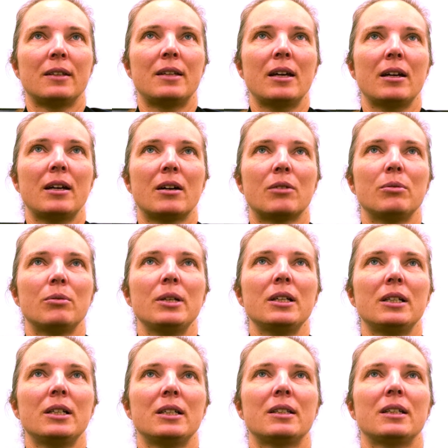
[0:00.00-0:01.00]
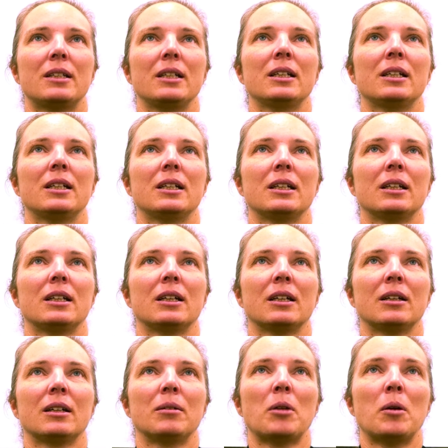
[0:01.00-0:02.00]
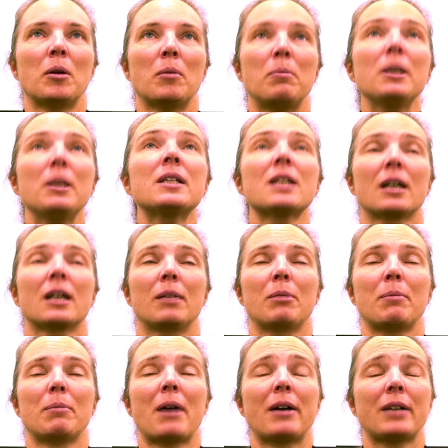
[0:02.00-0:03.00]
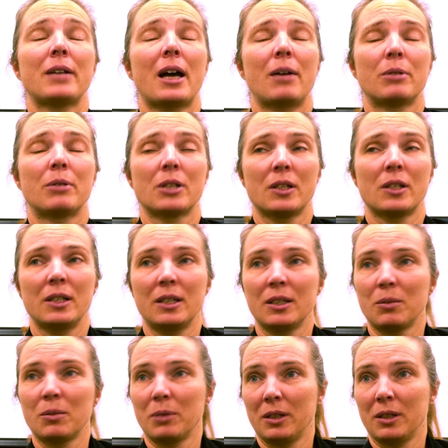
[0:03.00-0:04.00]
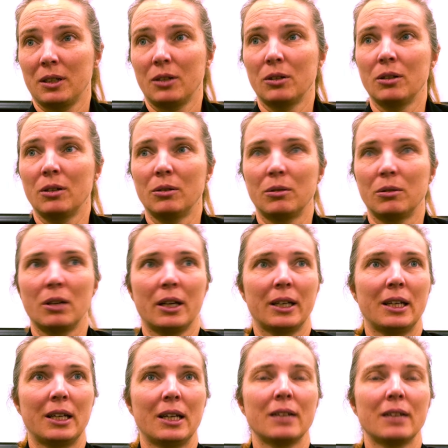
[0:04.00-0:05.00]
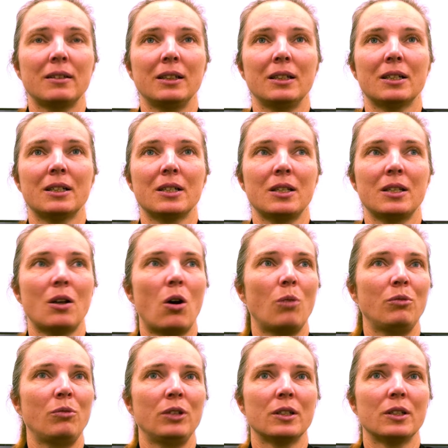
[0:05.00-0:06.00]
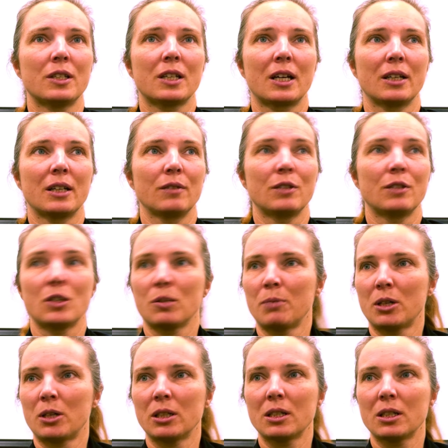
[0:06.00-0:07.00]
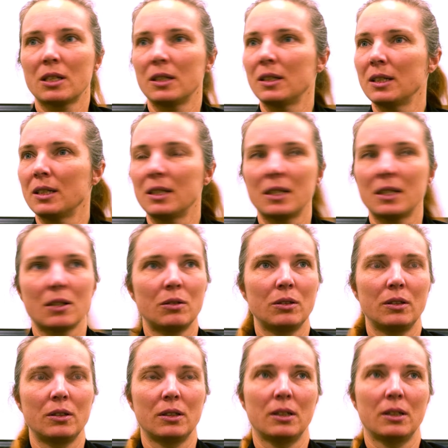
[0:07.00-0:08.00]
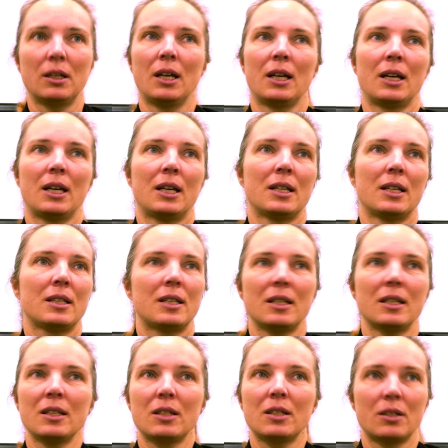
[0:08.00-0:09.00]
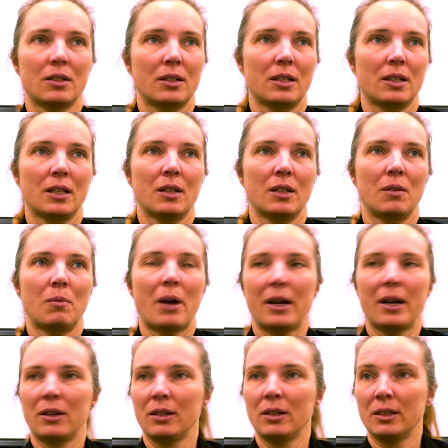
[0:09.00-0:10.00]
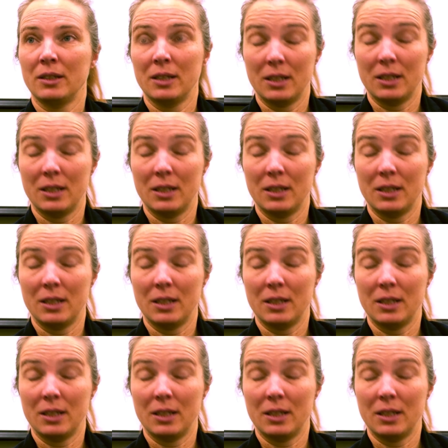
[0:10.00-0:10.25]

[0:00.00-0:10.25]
they are really thinking big time about how our cities, what they're going to look like. And I think there's the obvious kind of the smart cities, all the sensors and the wireless